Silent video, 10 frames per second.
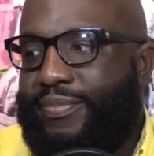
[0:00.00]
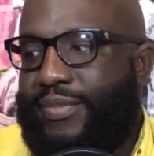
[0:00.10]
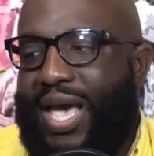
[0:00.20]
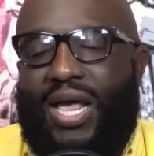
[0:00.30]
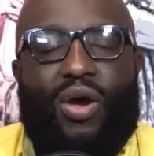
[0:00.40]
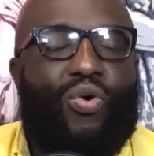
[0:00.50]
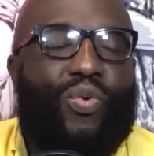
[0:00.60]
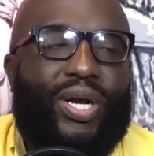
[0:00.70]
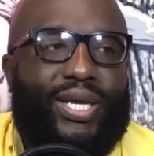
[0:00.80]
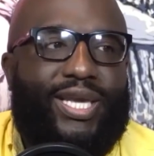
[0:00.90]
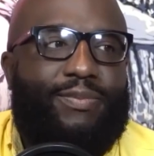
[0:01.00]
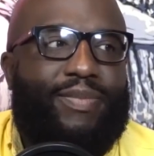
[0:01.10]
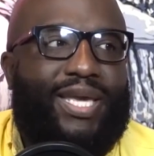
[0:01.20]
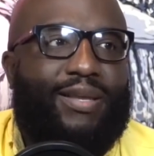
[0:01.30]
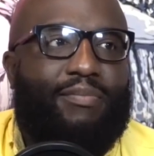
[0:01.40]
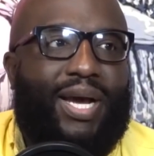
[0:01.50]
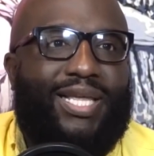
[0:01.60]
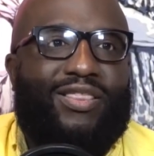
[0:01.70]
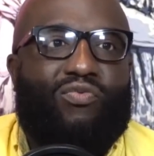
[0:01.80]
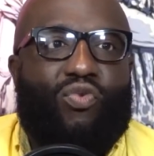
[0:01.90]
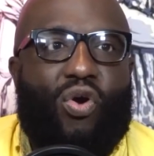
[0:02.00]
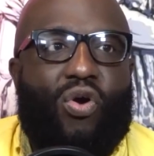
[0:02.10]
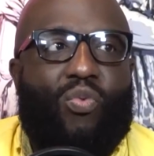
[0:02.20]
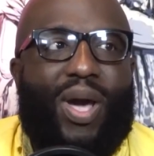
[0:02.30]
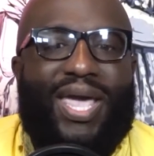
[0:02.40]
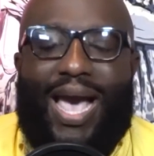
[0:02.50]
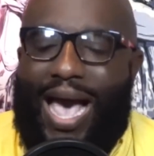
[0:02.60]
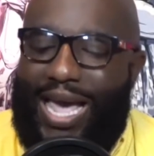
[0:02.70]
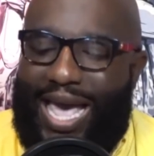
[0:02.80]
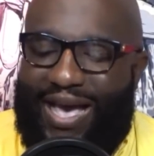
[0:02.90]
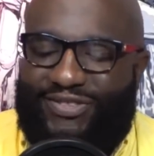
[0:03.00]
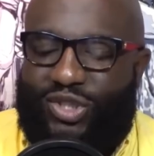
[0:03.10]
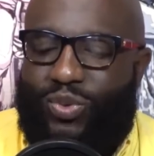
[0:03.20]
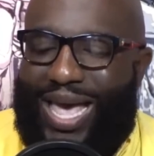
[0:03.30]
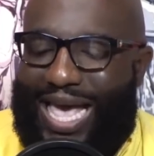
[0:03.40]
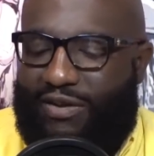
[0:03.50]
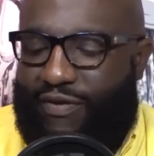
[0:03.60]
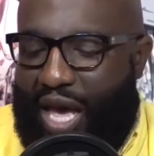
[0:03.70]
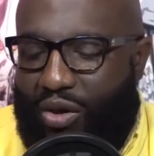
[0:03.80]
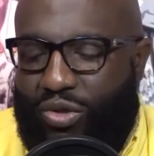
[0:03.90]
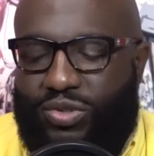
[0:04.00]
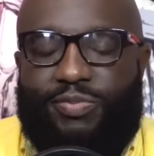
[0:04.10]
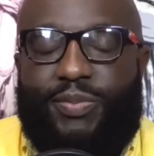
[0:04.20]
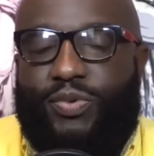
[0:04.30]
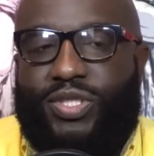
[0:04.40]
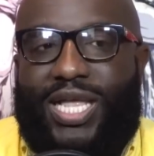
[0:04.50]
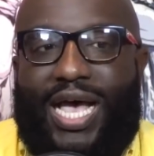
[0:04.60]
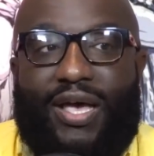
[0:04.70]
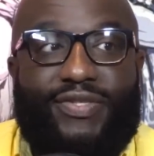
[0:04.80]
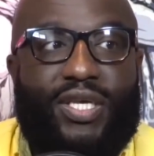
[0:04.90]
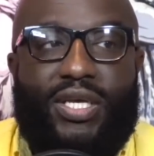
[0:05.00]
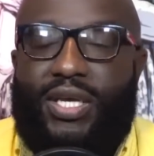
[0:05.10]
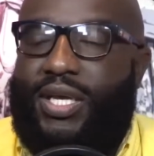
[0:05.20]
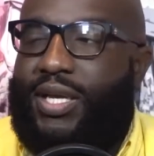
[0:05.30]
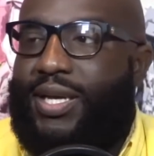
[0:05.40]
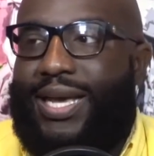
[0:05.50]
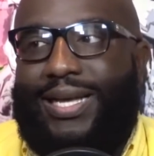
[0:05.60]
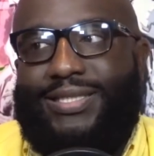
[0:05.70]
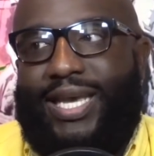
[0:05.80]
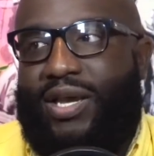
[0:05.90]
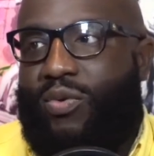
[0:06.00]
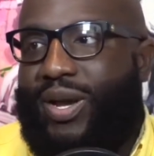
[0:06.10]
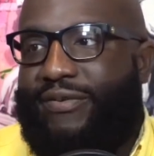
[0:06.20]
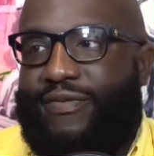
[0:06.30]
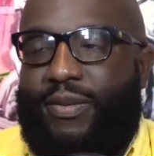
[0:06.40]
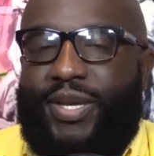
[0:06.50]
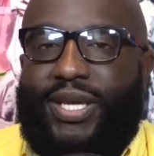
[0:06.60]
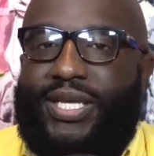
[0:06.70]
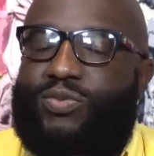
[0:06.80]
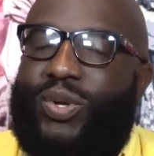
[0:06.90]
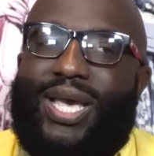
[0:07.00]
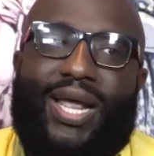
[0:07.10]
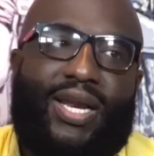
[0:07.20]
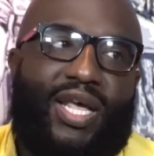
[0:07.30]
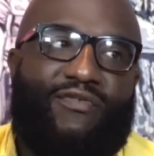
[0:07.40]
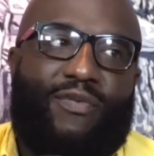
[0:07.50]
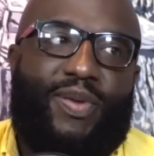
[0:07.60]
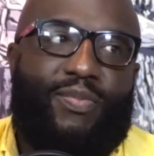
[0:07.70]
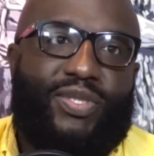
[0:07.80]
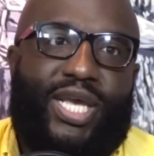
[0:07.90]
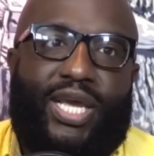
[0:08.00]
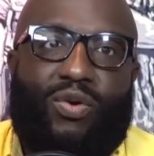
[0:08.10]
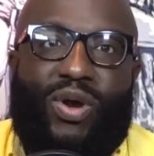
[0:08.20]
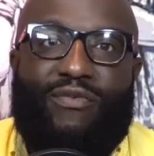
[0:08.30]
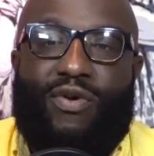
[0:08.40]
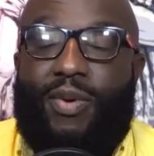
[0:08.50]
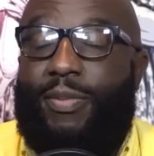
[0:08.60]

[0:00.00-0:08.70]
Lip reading: I don't want to keep making money the wrong way. I have to add value to people's lives, not take away from it. We got enough of people taking away from it.